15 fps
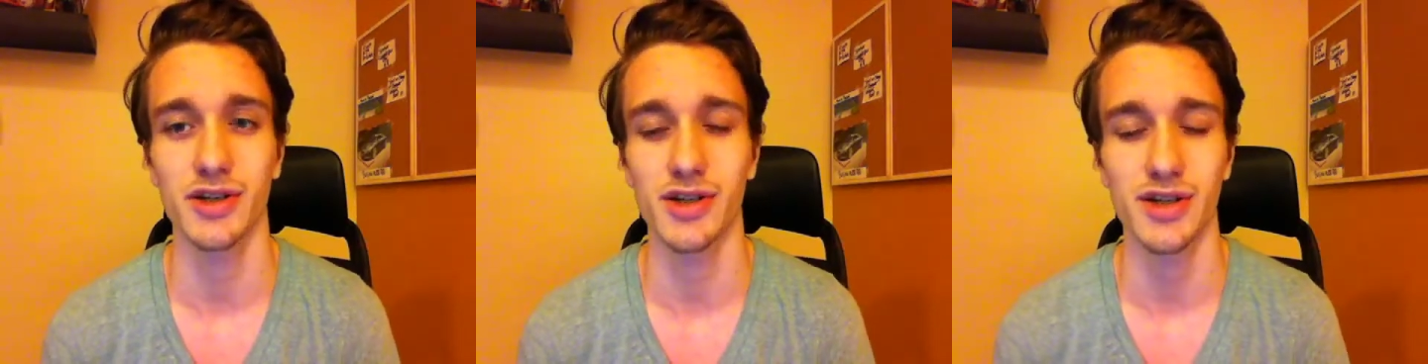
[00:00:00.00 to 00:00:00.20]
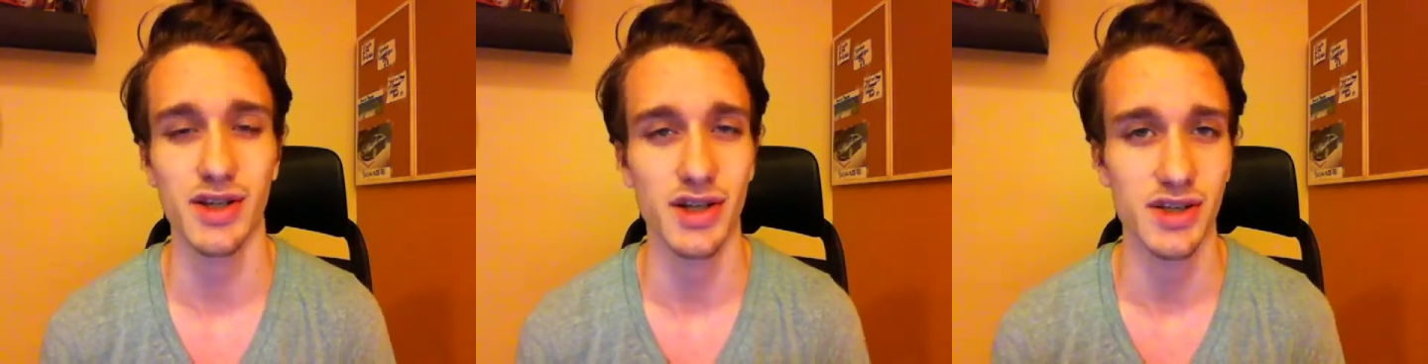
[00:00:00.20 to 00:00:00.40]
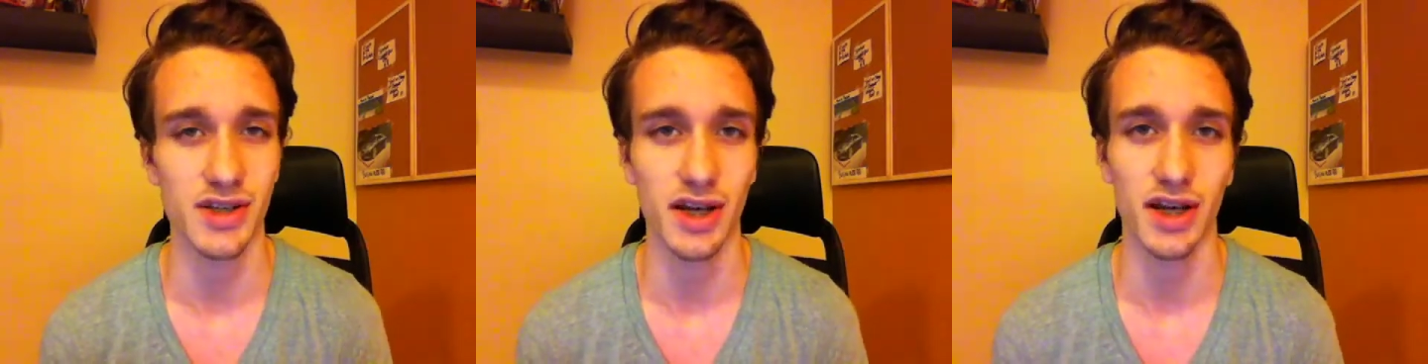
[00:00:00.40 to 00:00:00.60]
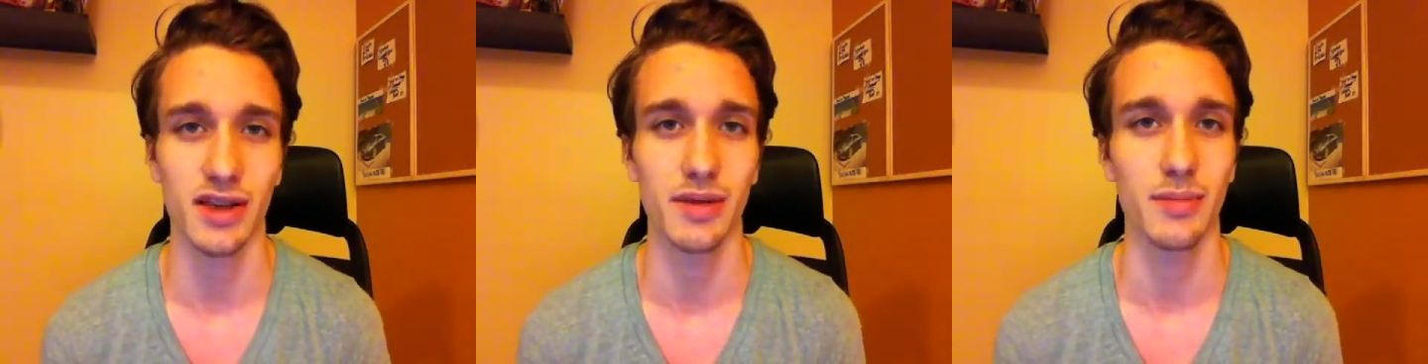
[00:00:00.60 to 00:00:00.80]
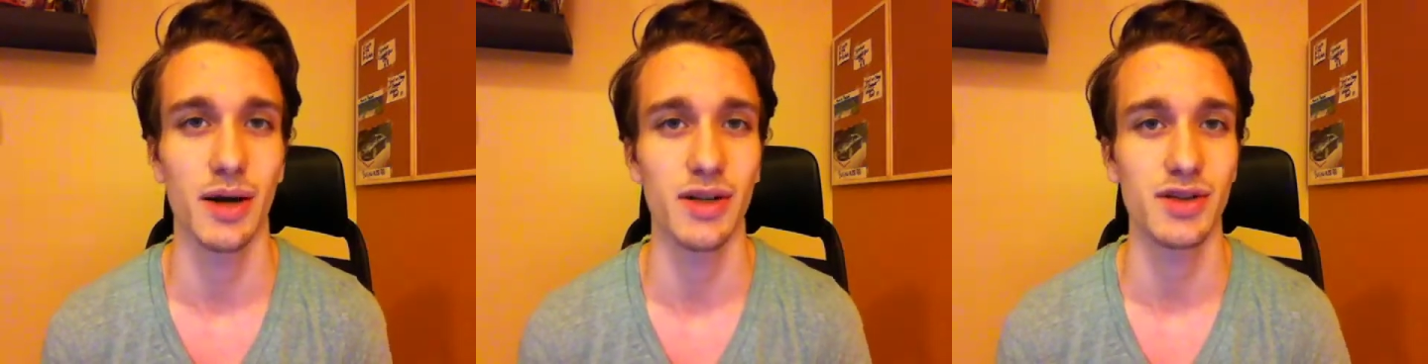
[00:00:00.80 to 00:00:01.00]
It just doesn't
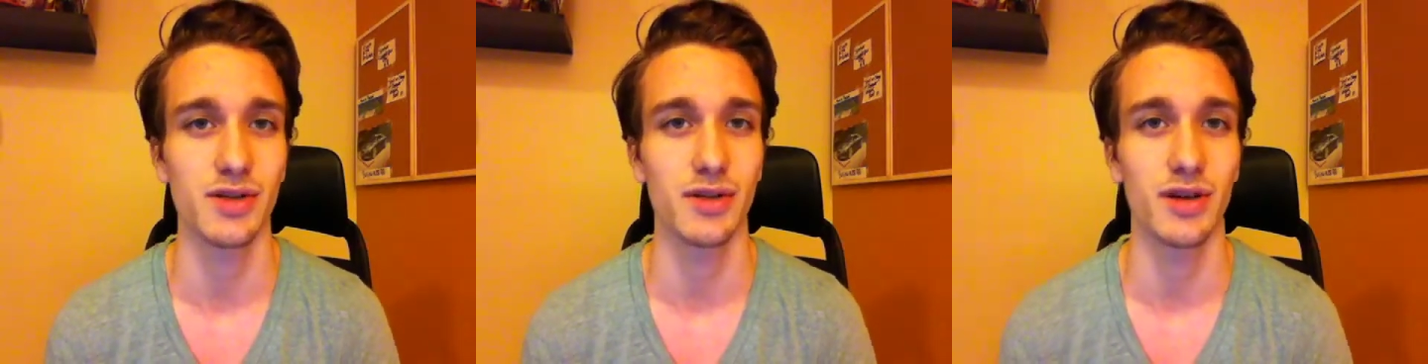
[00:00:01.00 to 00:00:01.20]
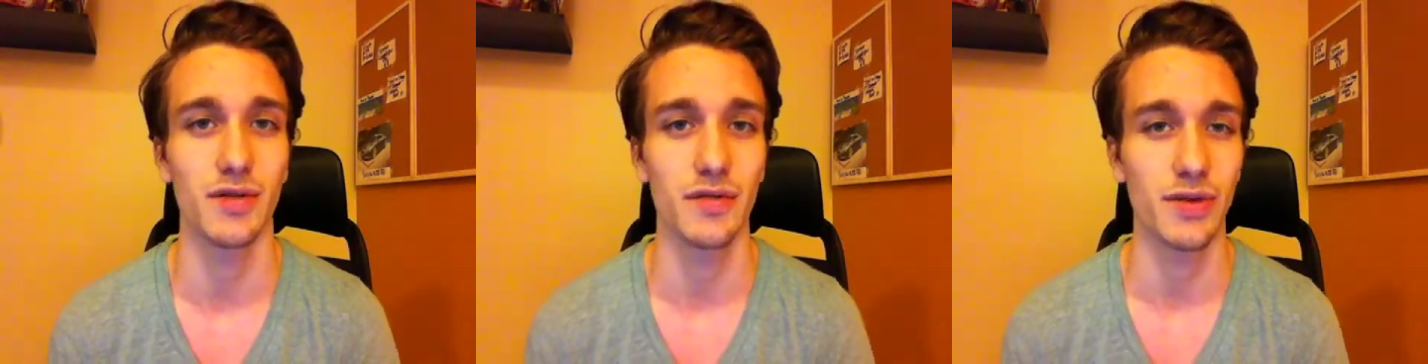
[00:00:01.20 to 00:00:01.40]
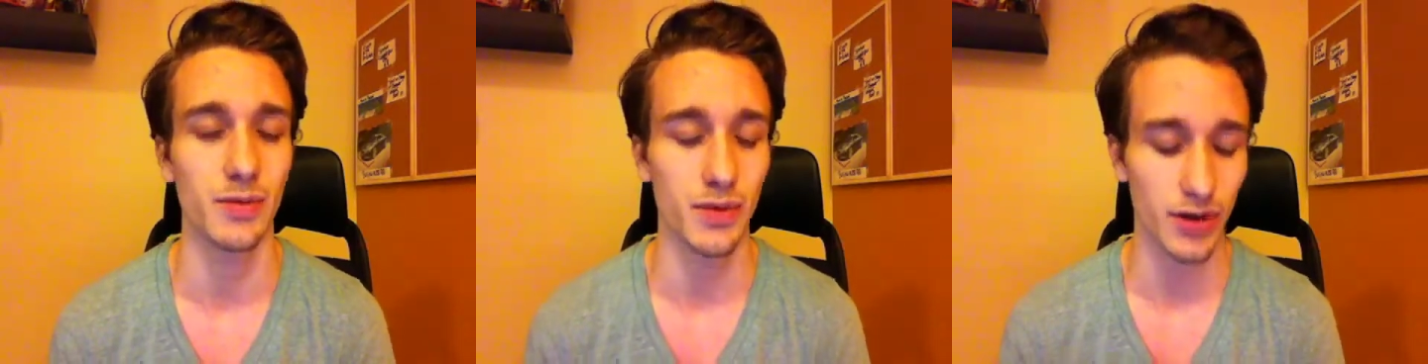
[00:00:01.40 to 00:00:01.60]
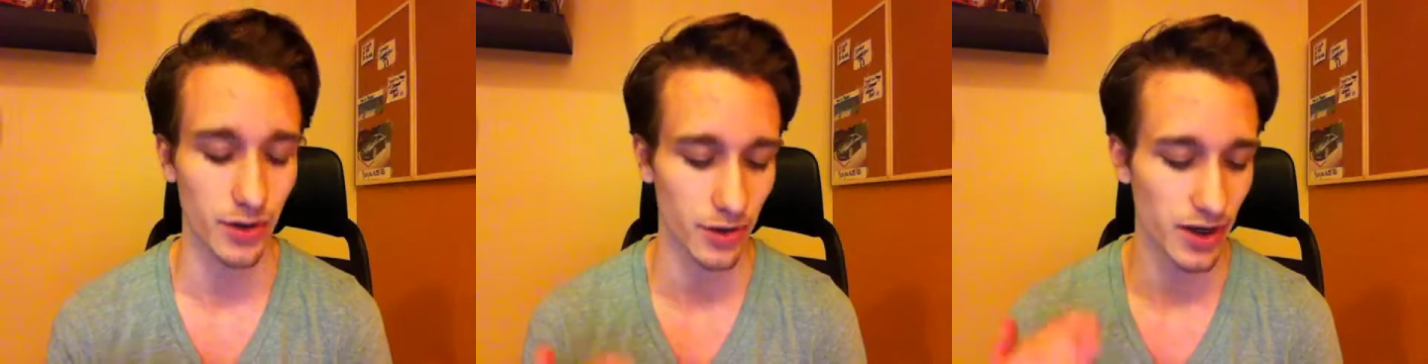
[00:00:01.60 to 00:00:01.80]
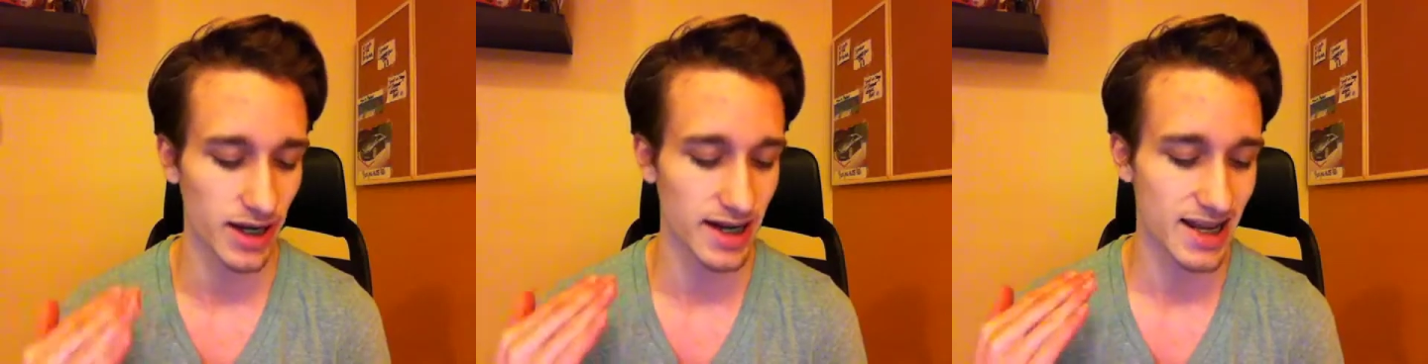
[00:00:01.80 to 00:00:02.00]
cut the mustard. If you want
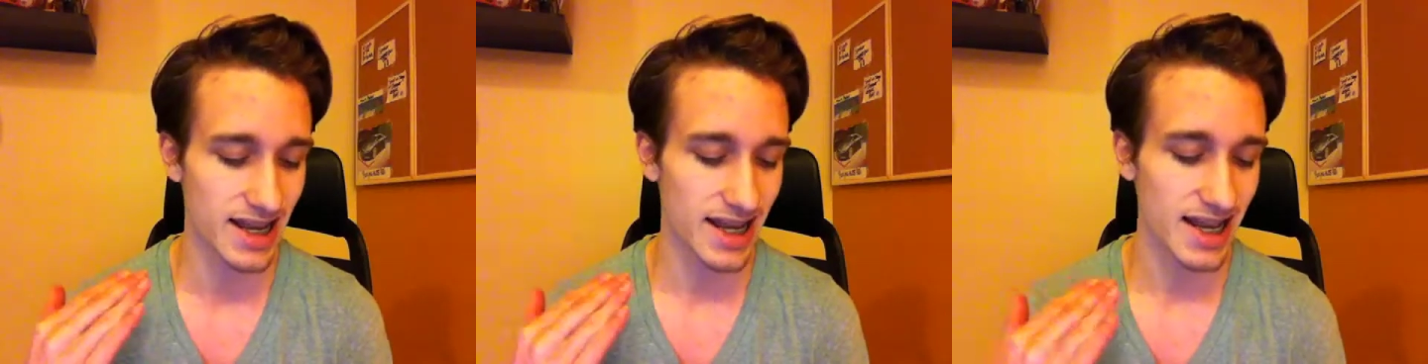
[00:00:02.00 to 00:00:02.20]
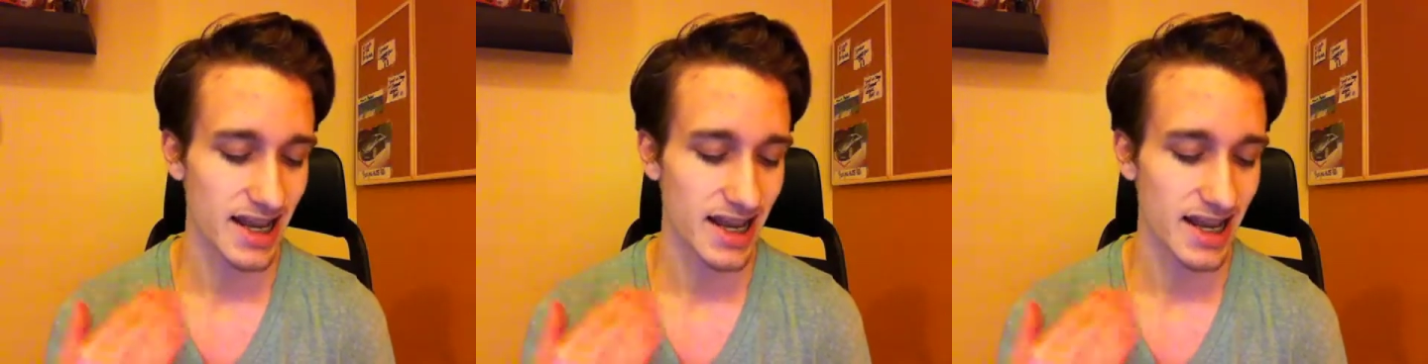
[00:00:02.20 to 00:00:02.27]
to create